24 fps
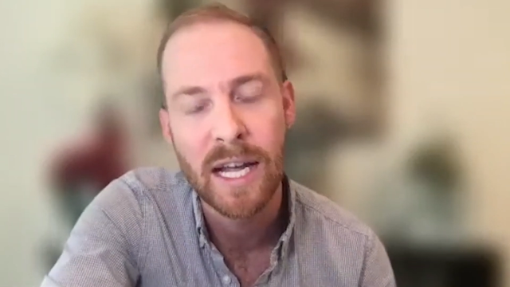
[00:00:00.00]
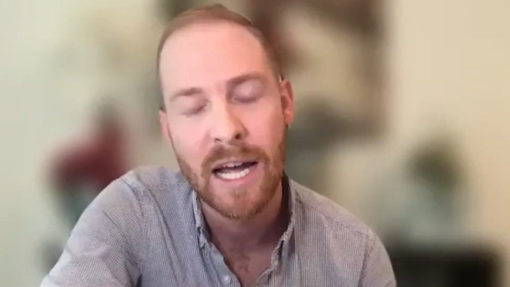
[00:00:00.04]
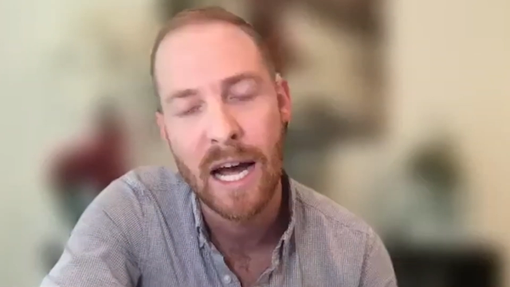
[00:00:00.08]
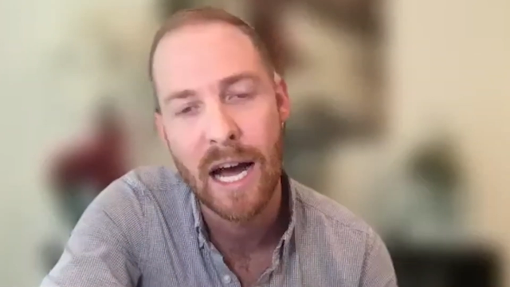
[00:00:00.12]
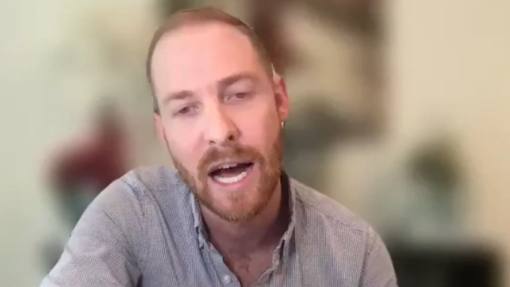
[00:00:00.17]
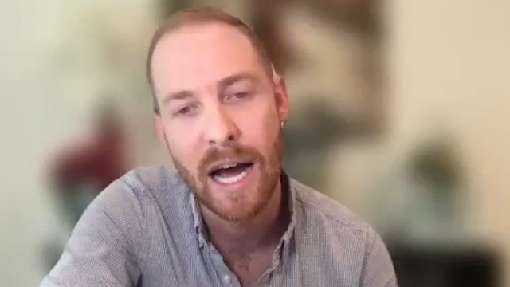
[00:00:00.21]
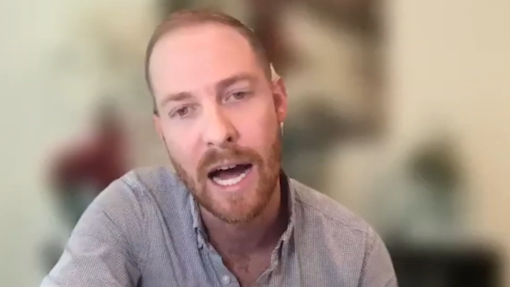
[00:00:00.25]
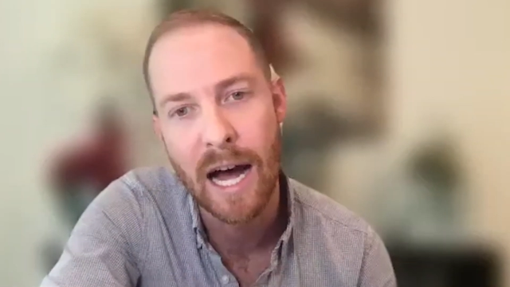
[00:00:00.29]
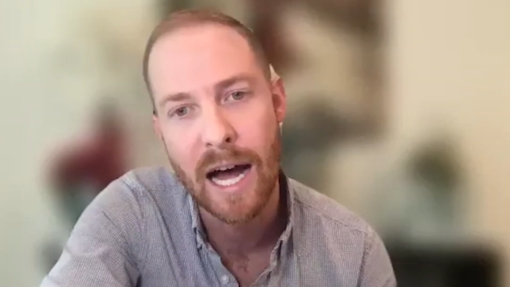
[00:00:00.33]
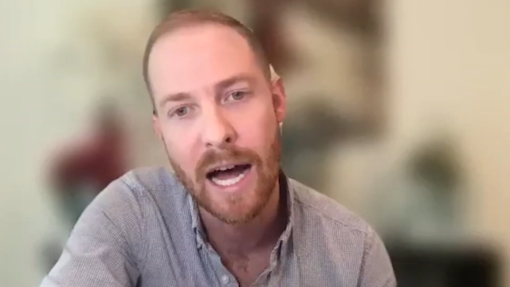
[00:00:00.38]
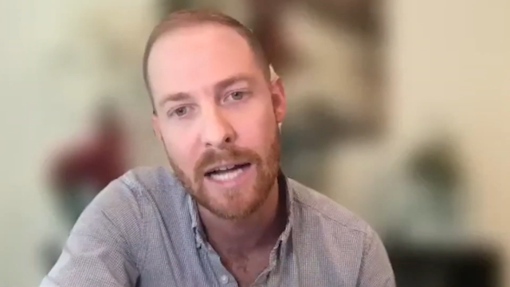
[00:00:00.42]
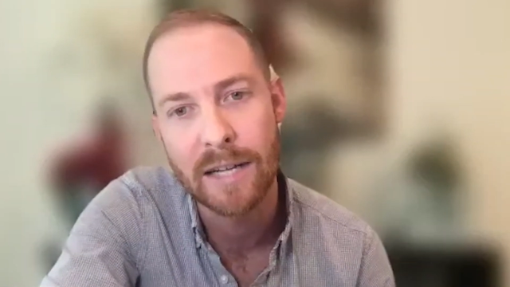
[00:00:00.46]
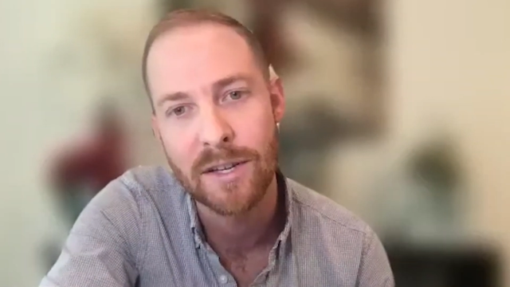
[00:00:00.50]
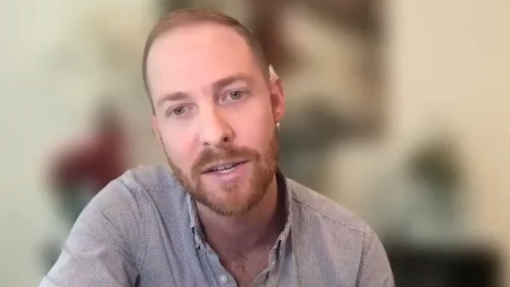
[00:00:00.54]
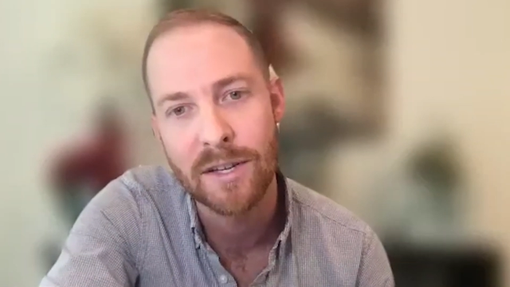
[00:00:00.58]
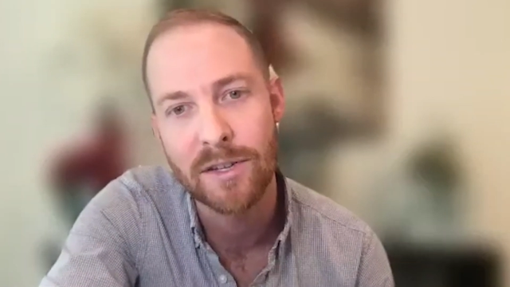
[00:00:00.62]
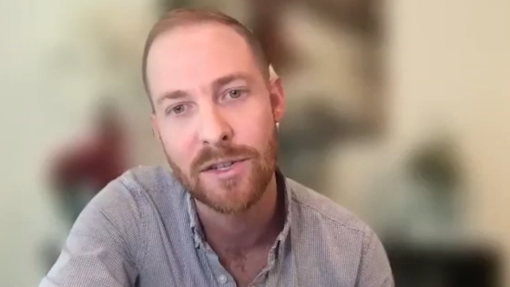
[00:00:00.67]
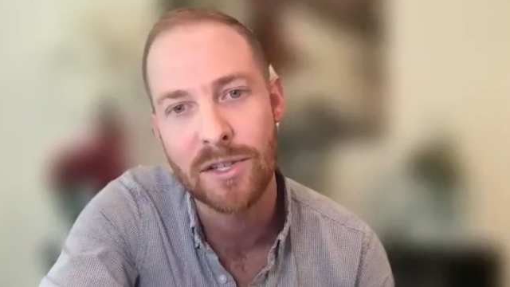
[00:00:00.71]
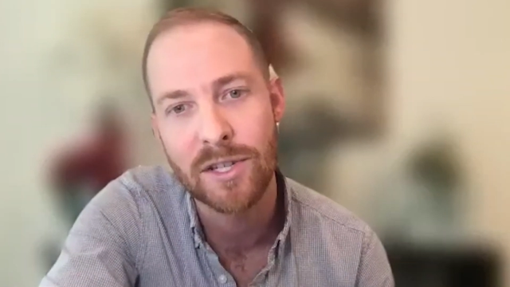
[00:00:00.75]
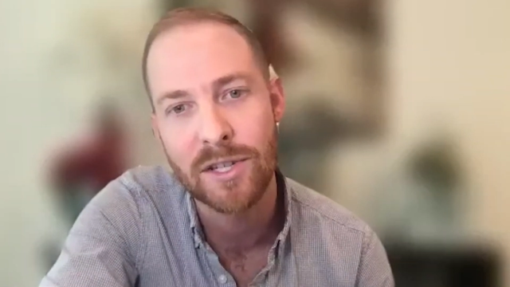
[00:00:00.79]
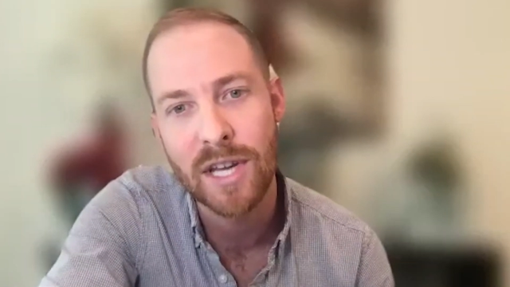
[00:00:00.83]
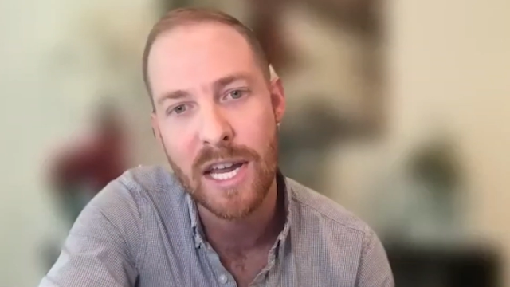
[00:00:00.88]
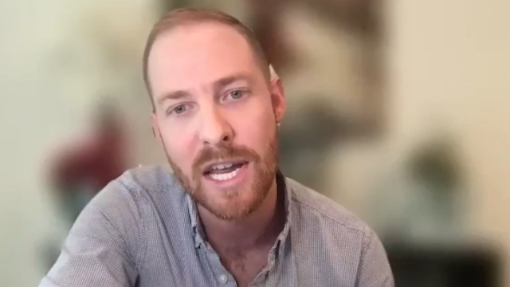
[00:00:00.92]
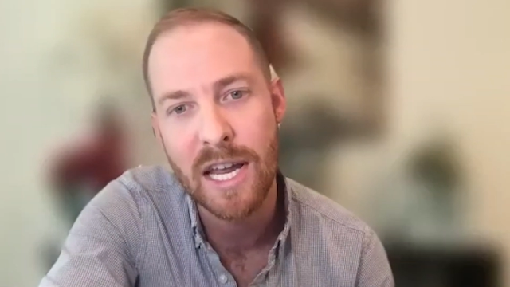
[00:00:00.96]
to
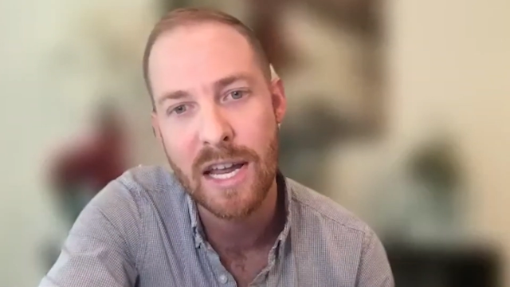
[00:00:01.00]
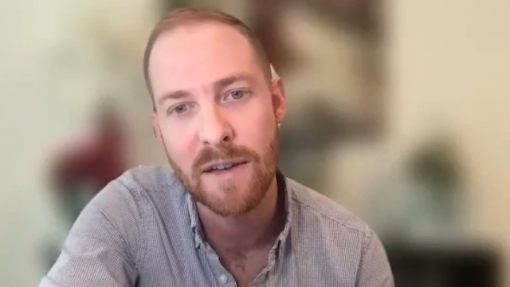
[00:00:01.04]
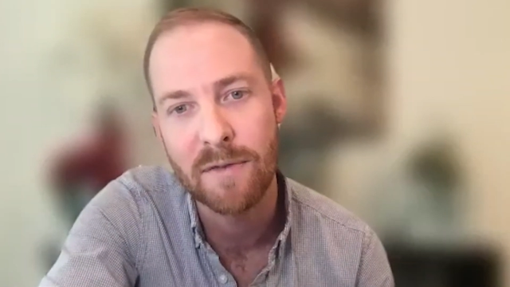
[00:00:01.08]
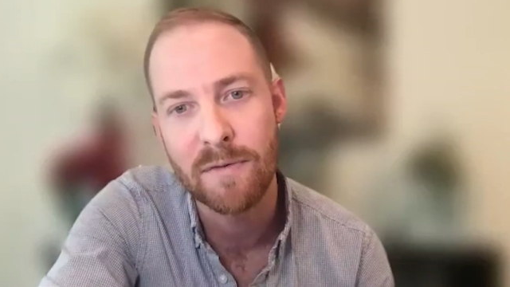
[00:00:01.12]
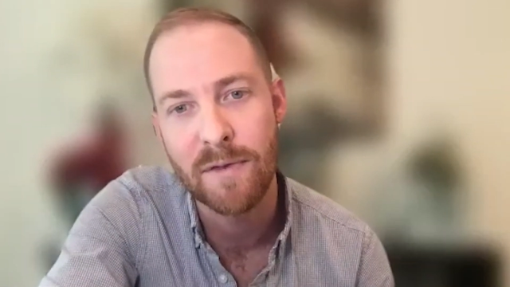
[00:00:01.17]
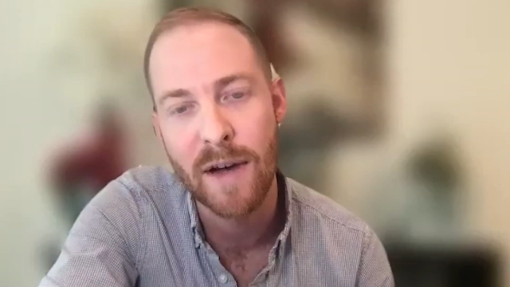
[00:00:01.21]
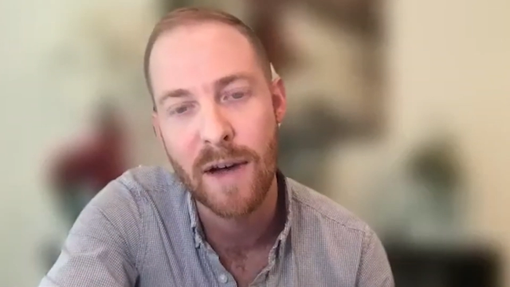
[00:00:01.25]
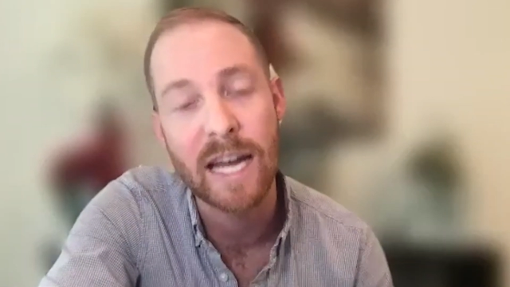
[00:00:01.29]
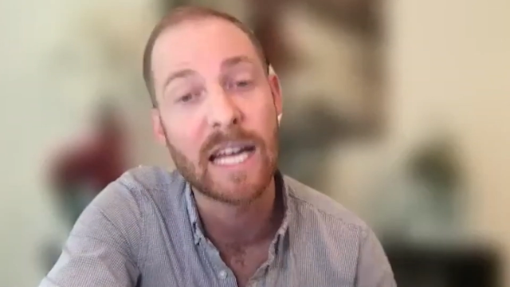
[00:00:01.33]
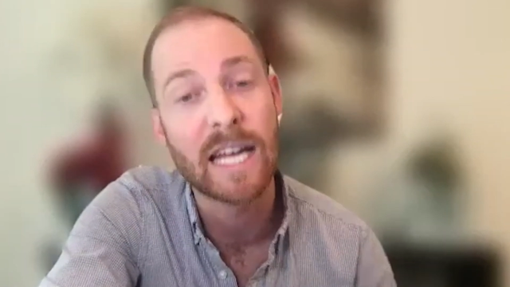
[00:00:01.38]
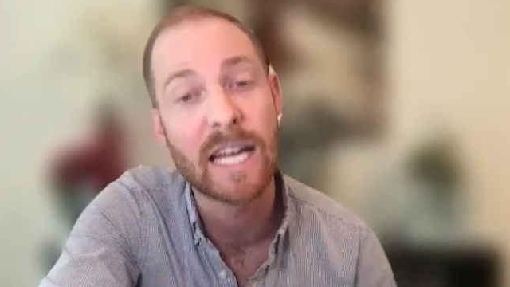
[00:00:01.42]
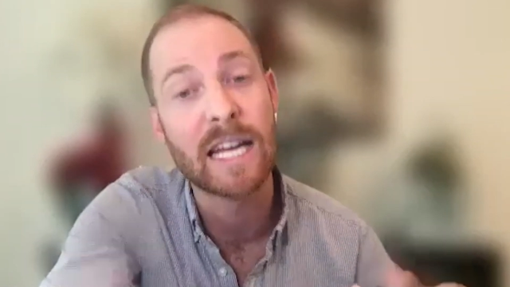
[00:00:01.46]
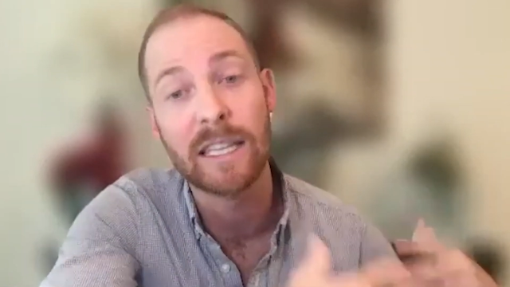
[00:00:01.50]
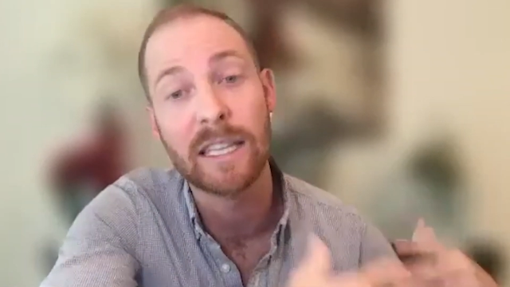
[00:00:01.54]
see if I can